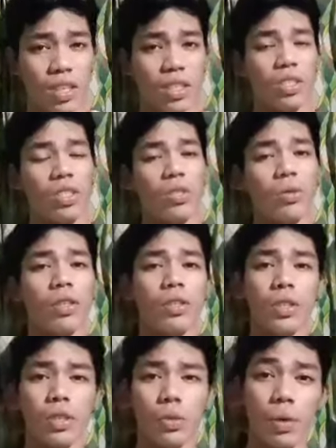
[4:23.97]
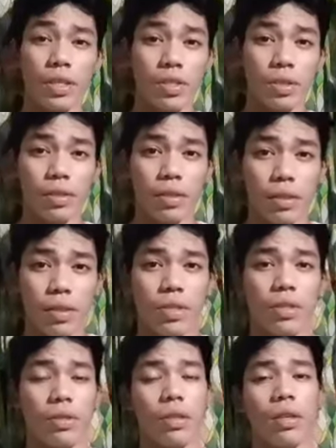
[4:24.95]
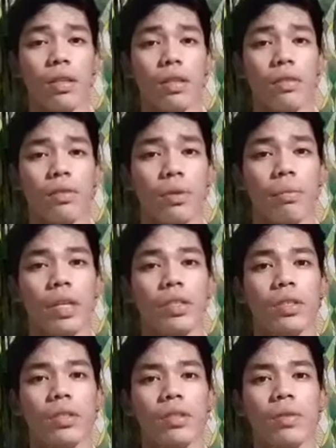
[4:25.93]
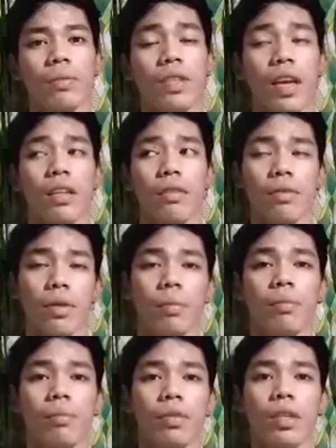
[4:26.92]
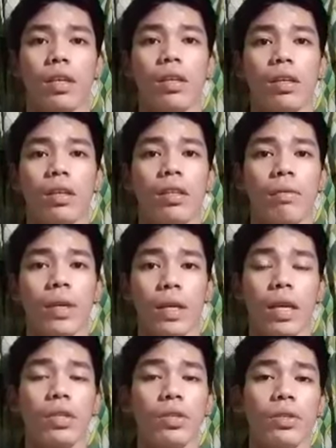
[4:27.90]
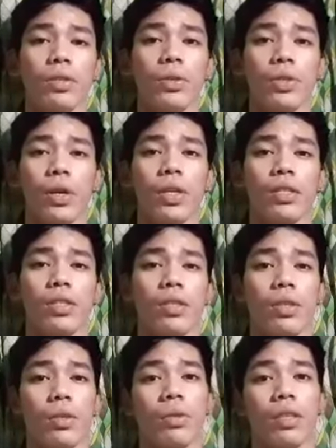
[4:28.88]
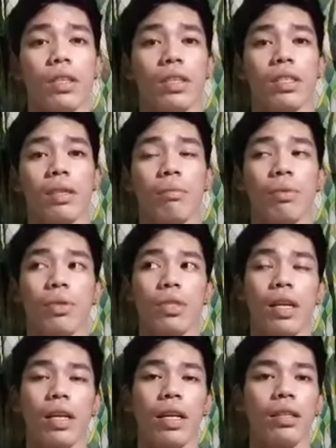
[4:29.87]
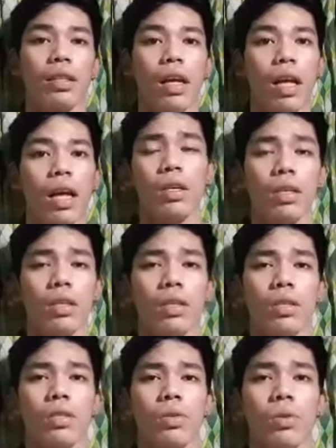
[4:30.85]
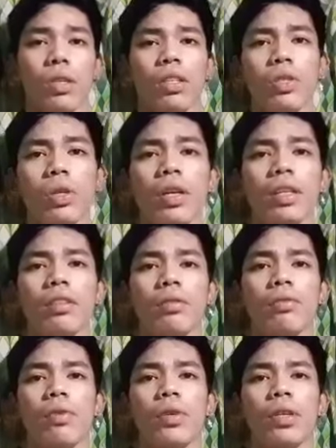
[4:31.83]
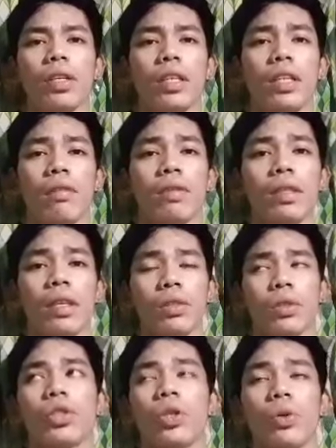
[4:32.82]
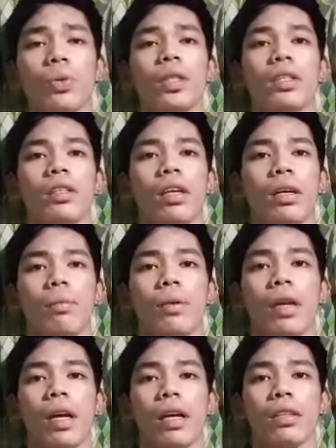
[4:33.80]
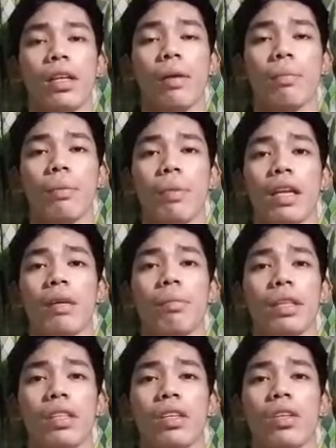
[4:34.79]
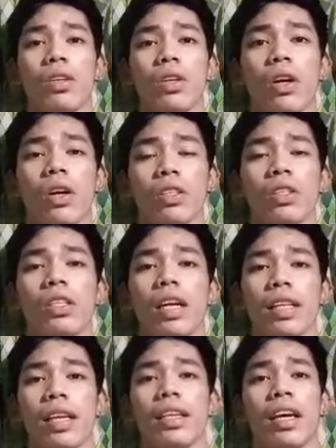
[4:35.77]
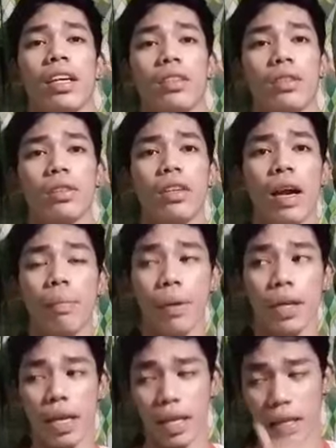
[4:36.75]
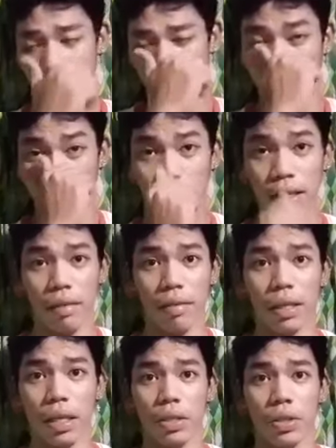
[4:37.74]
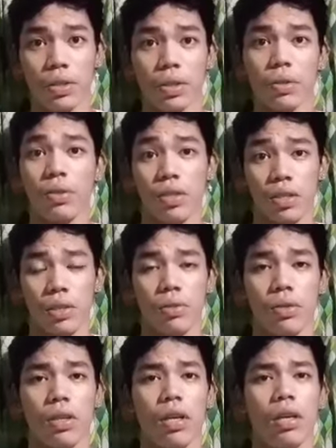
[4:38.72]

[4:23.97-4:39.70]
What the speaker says: So the third question is general information obtained from the navigational charts, including its symbols. And so a chart for a navigator showing the prevailing meteorological and hydrographic and navigational condition.